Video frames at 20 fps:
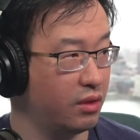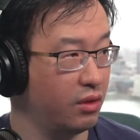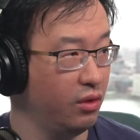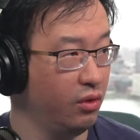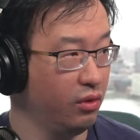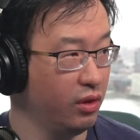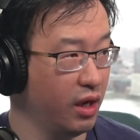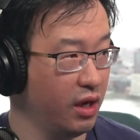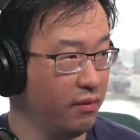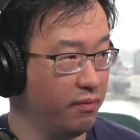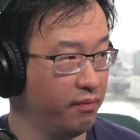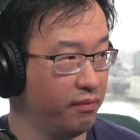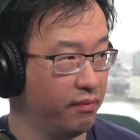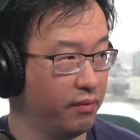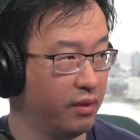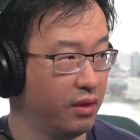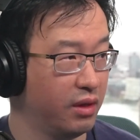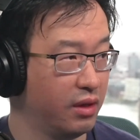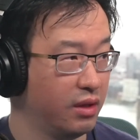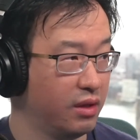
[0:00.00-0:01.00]
Okay,
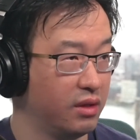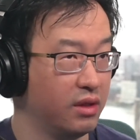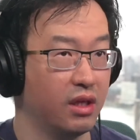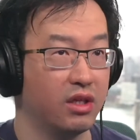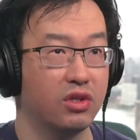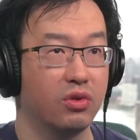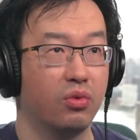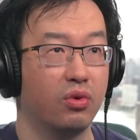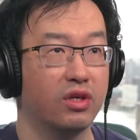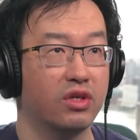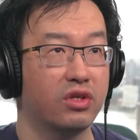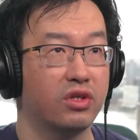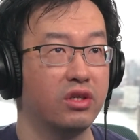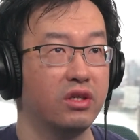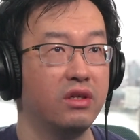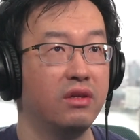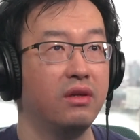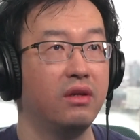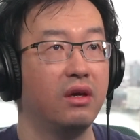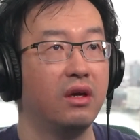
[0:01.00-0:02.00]
next
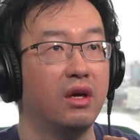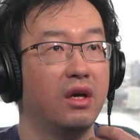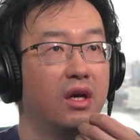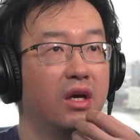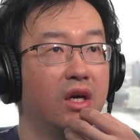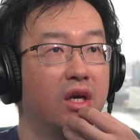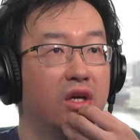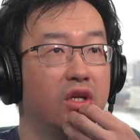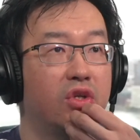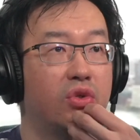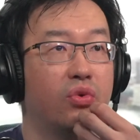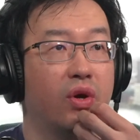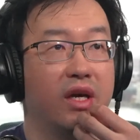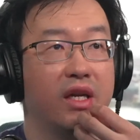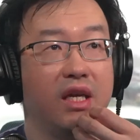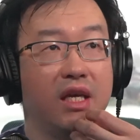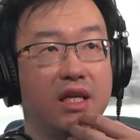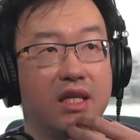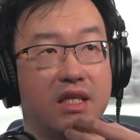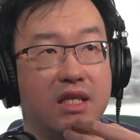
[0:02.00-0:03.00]
question. Do I
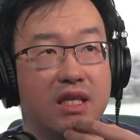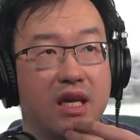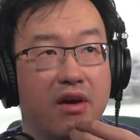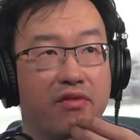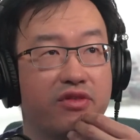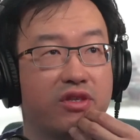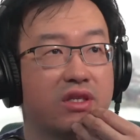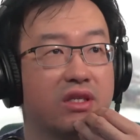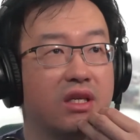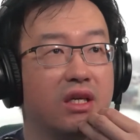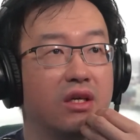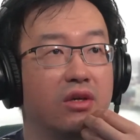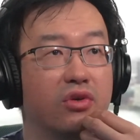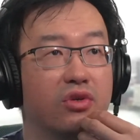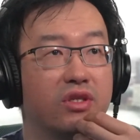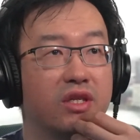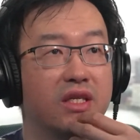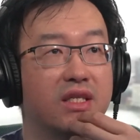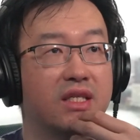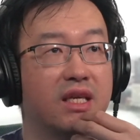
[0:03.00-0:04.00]
need dev skills
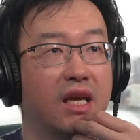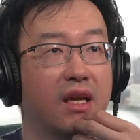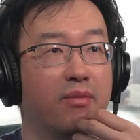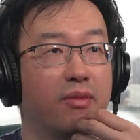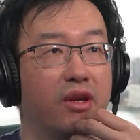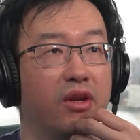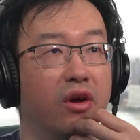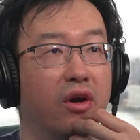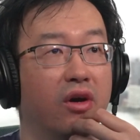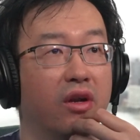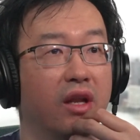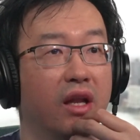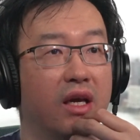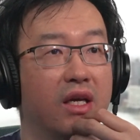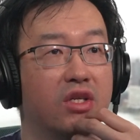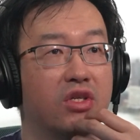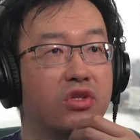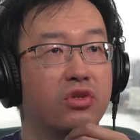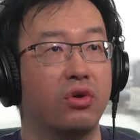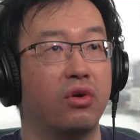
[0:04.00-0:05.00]
to set up an online
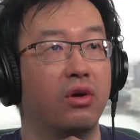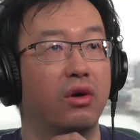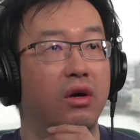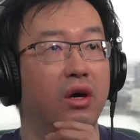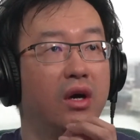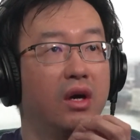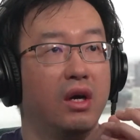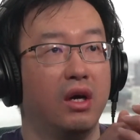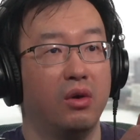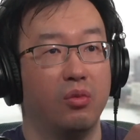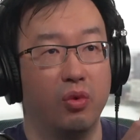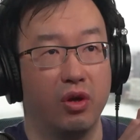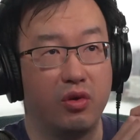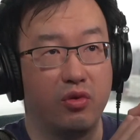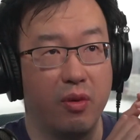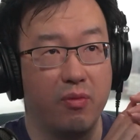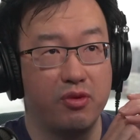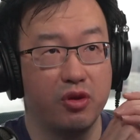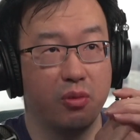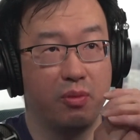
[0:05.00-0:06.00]
store with
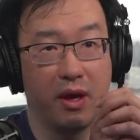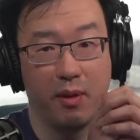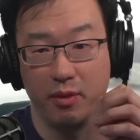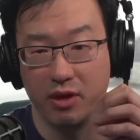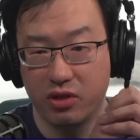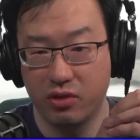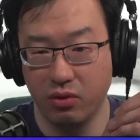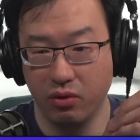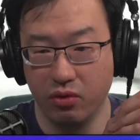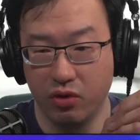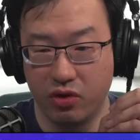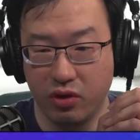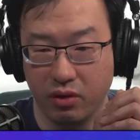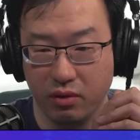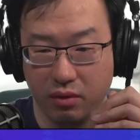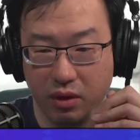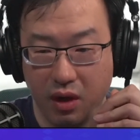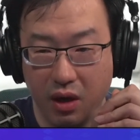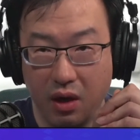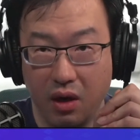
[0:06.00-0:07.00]
crypto payment solution?
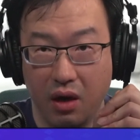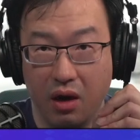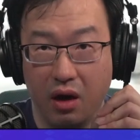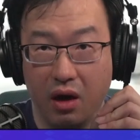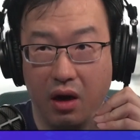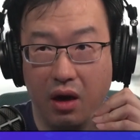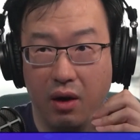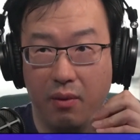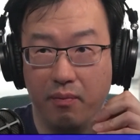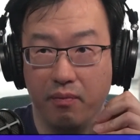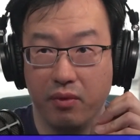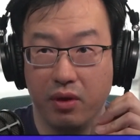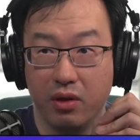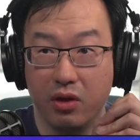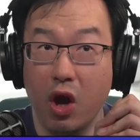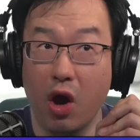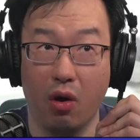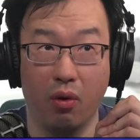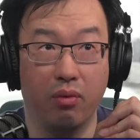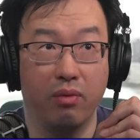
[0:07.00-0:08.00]

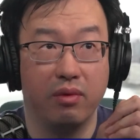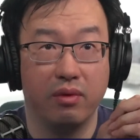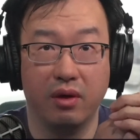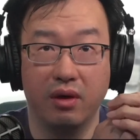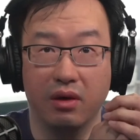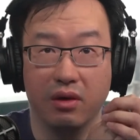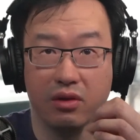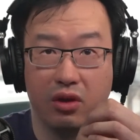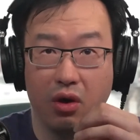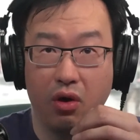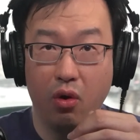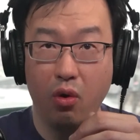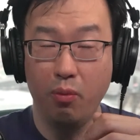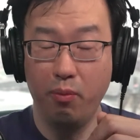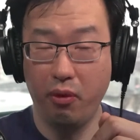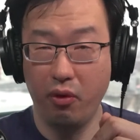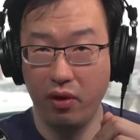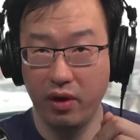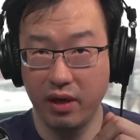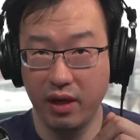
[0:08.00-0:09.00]
No, the whole
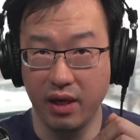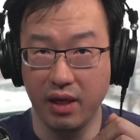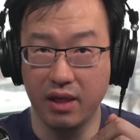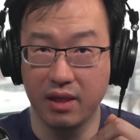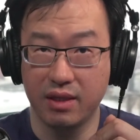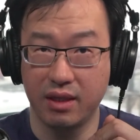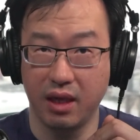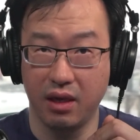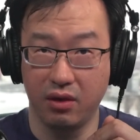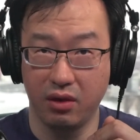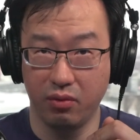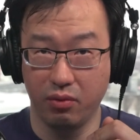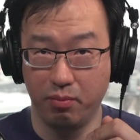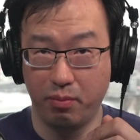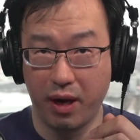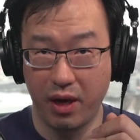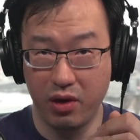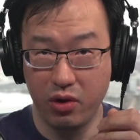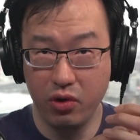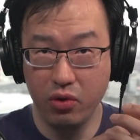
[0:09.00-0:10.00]
point is that by
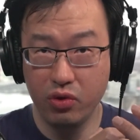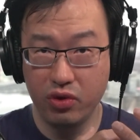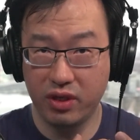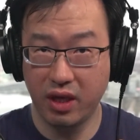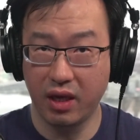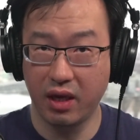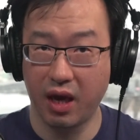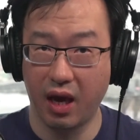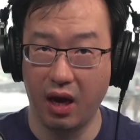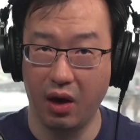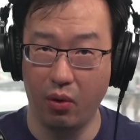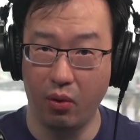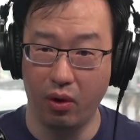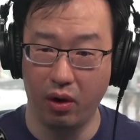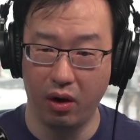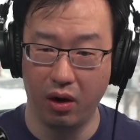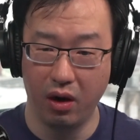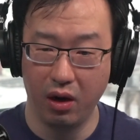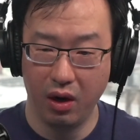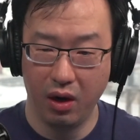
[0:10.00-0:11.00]
using our